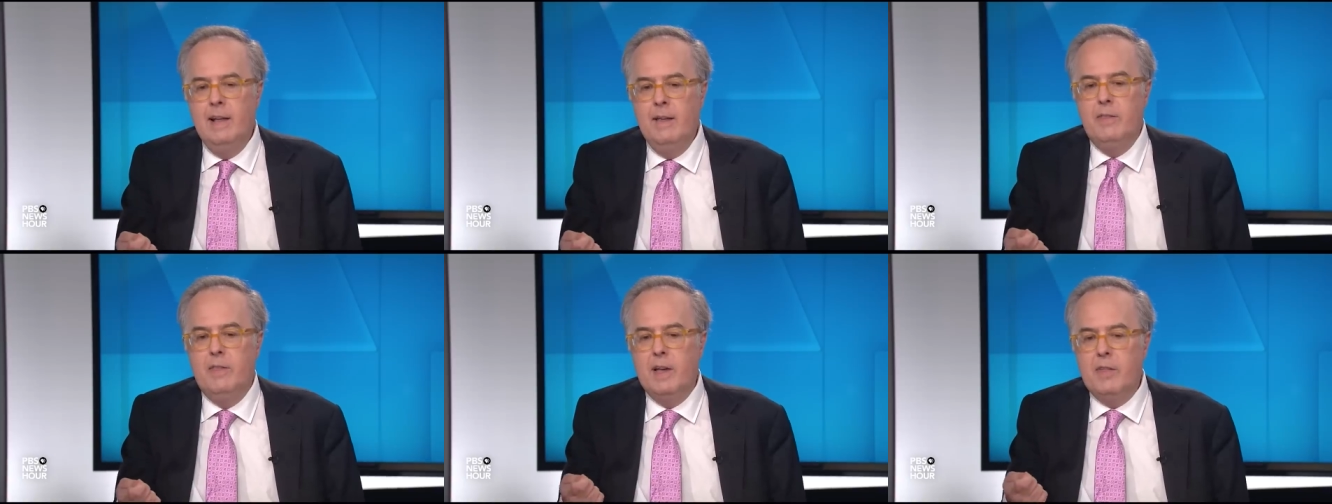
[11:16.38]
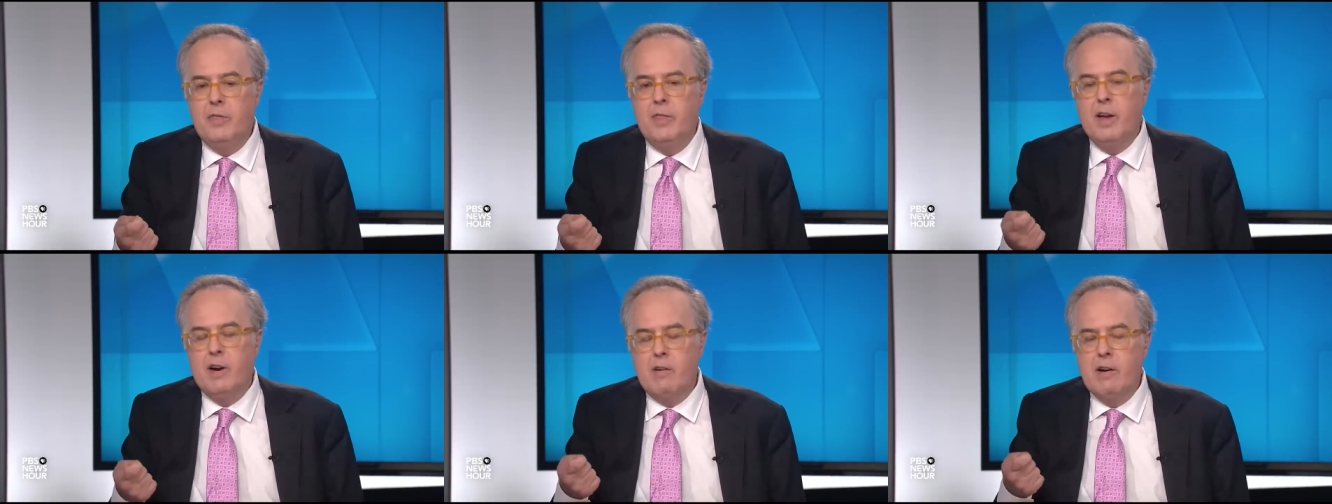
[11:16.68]

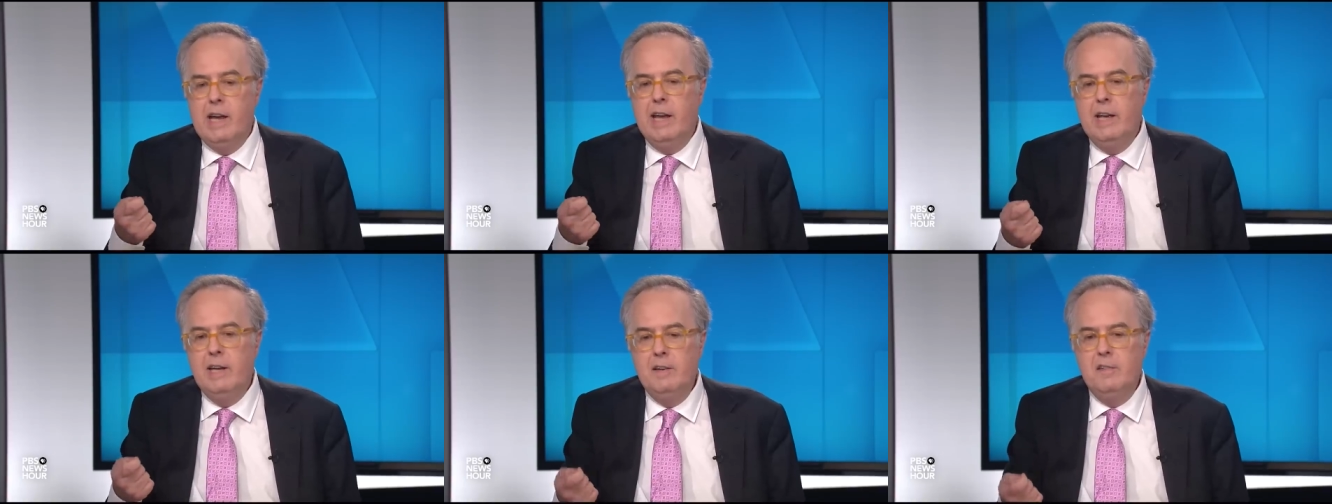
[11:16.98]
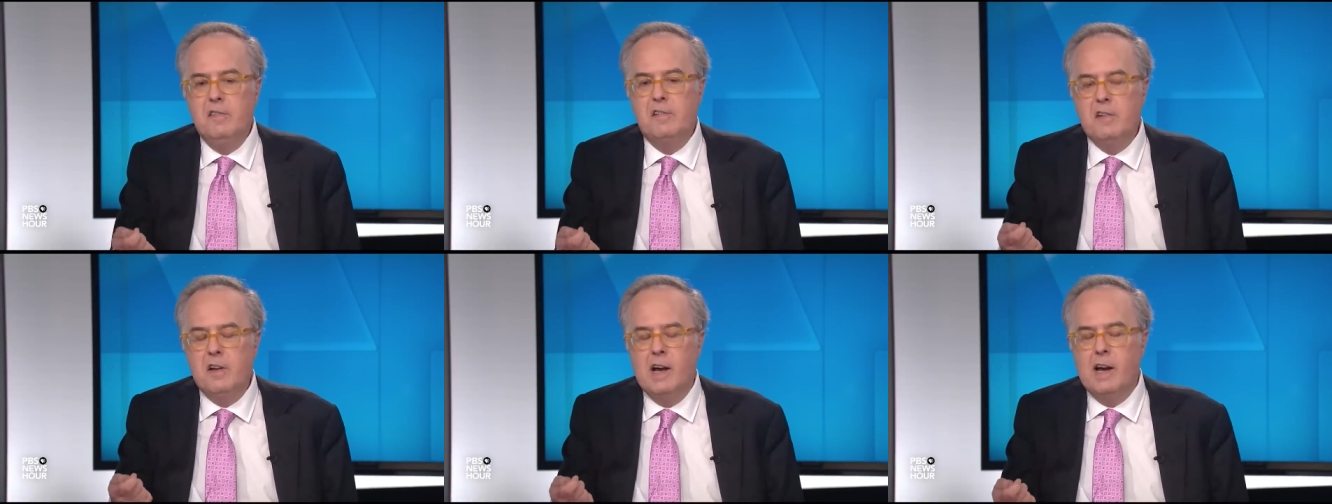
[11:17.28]
that there
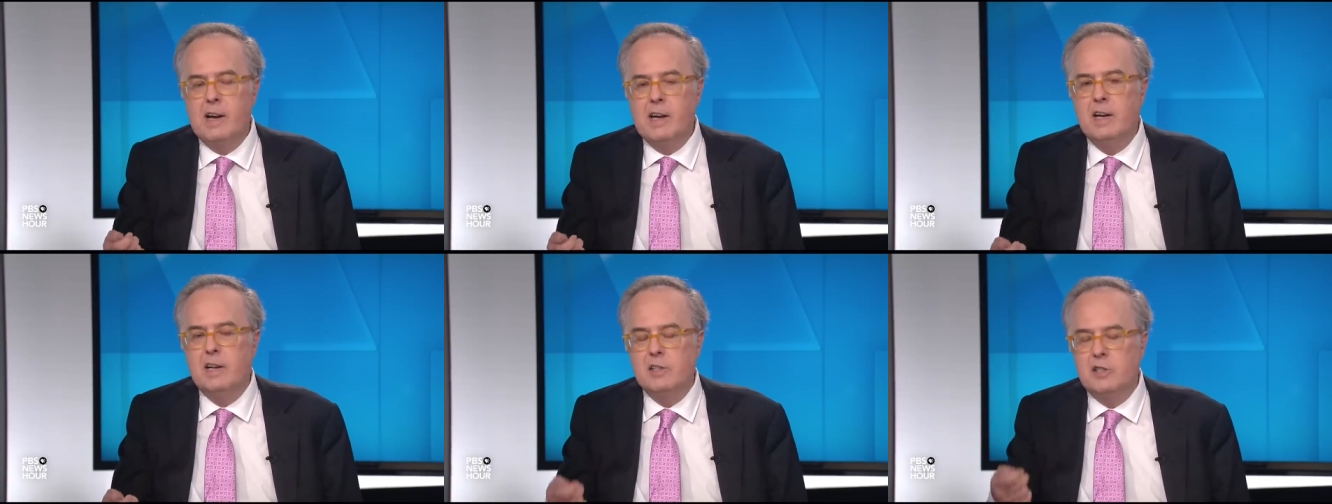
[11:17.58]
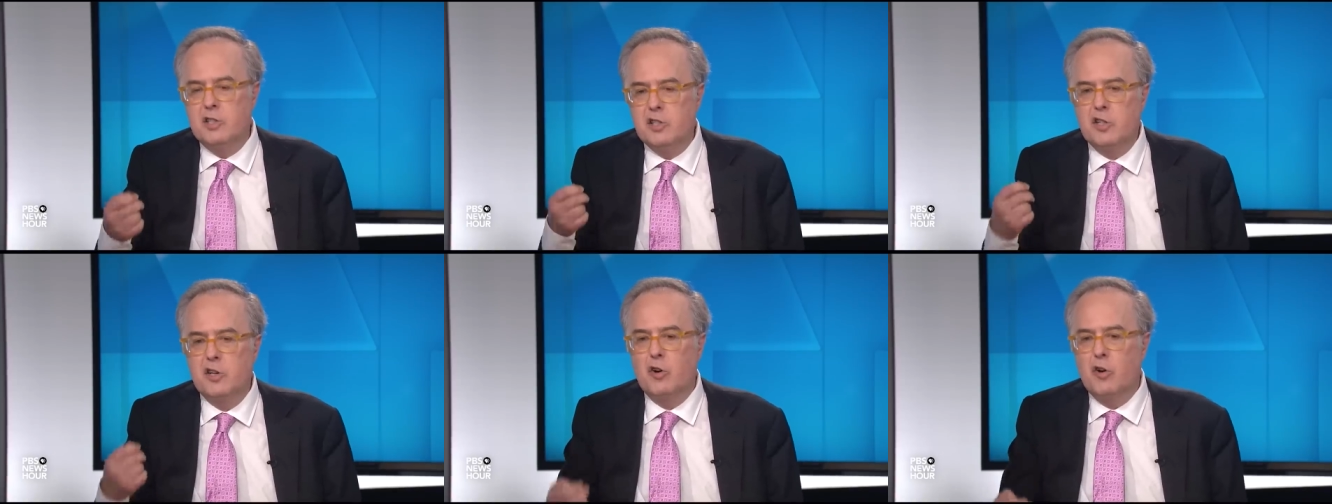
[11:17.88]
is a
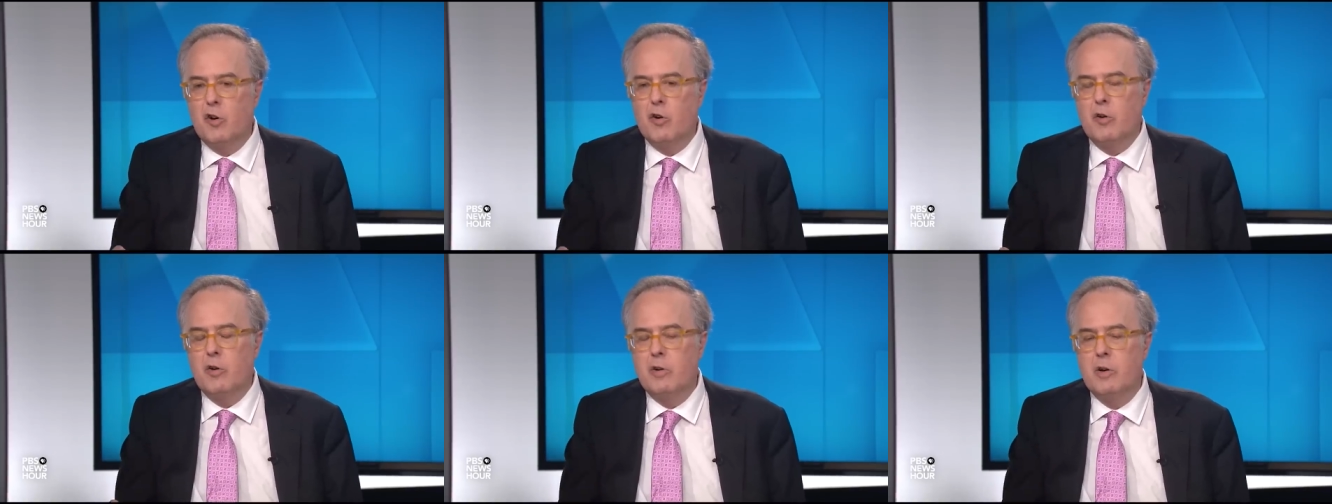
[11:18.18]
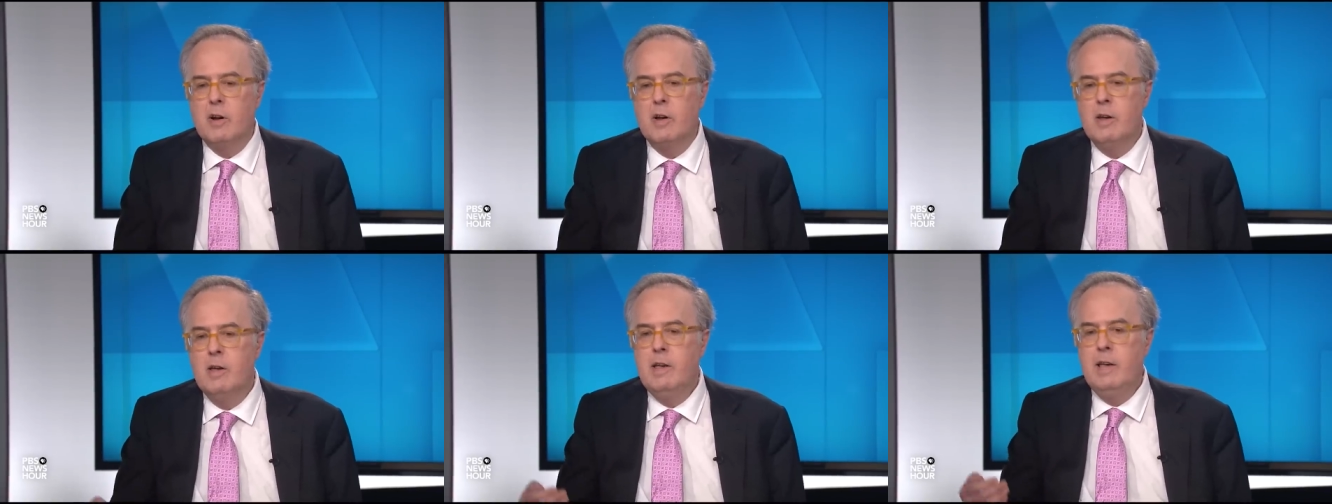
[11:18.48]

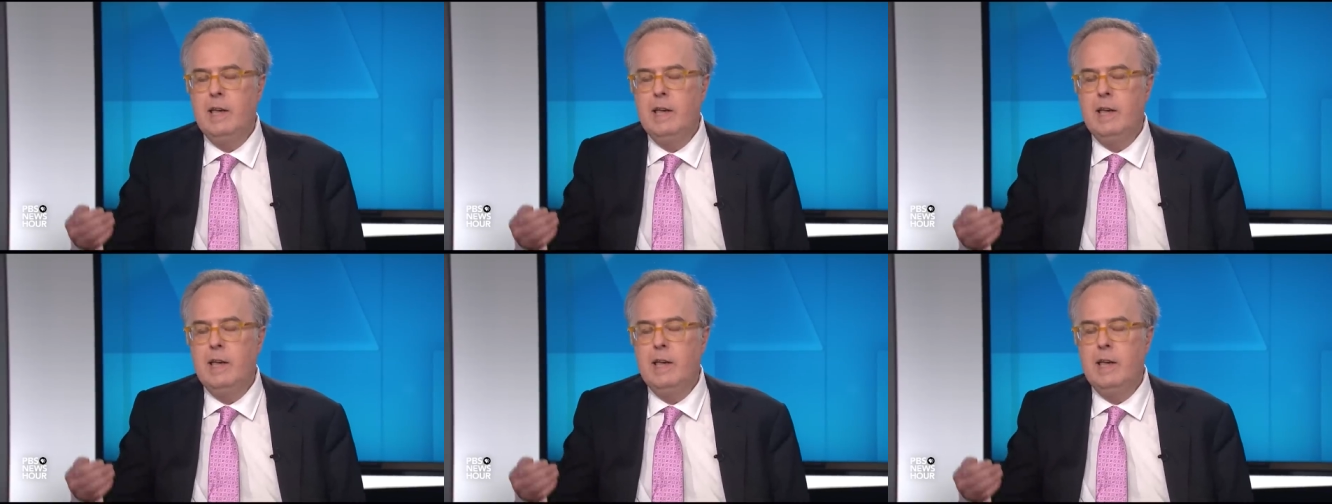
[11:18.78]
concern